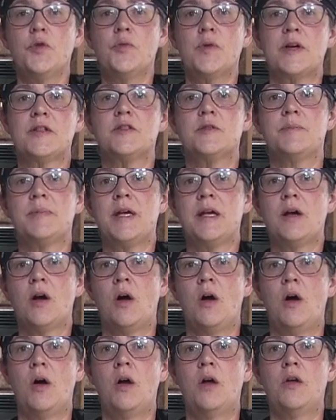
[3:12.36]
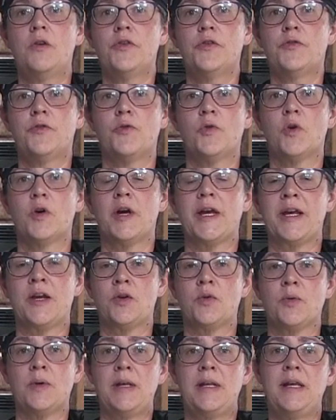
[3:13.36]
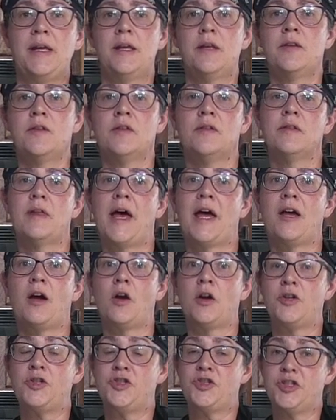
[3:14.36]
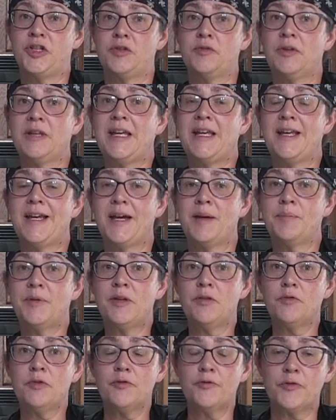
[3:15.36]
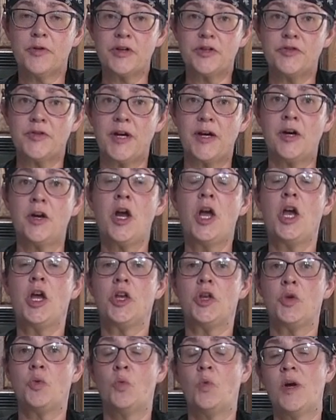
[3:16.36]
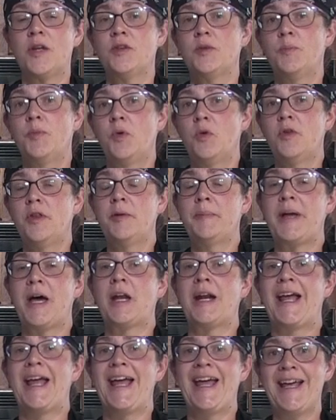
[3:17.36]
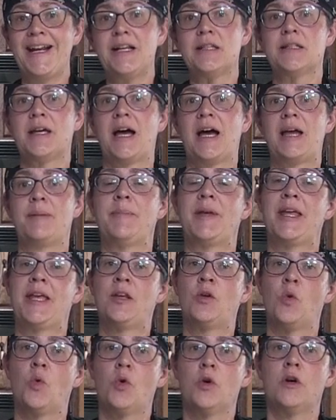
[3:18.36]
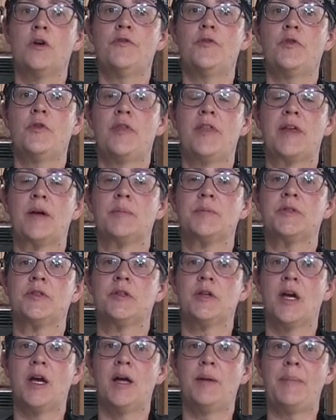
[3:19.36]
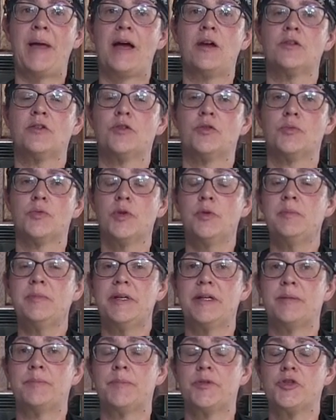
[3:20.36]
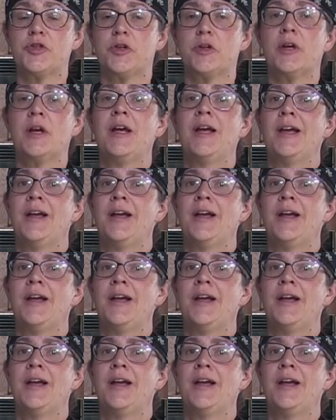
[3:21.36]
your recipe calls for ingredients that are generally kept in the refrigerator, you want to pull them out ahead of time in order for them to come out to room temperature.